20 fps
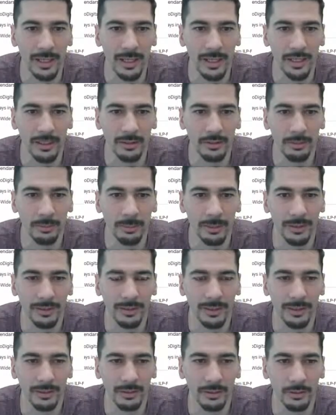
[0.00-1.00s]
add to my
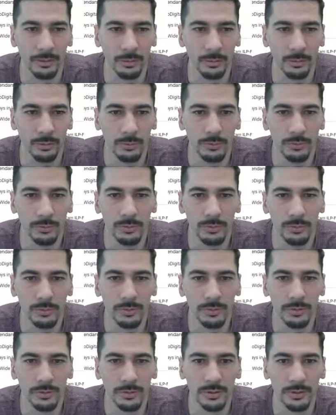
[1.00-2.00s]
daily
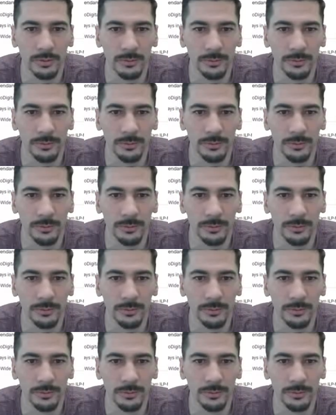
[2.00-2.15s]
tools.